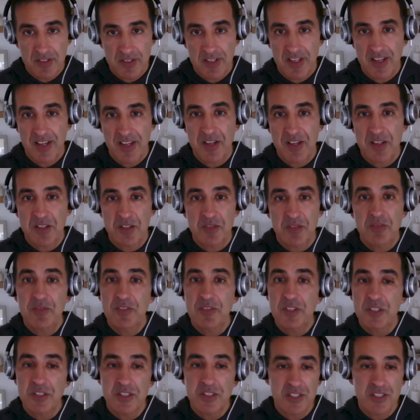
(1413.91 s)
The
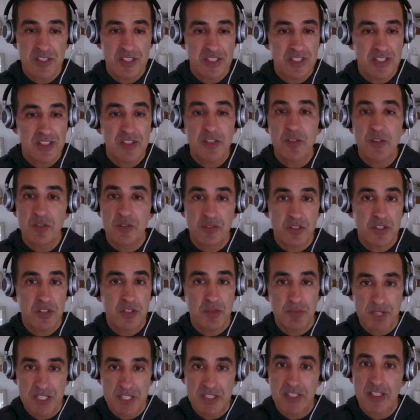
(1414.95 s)
first is a universal
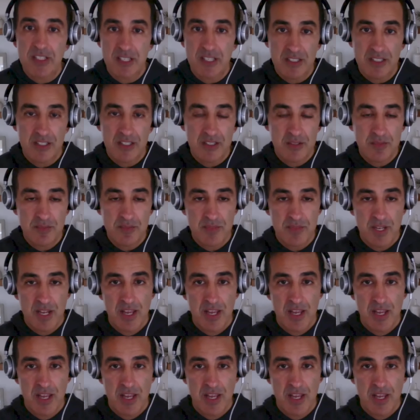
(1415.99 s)
basic income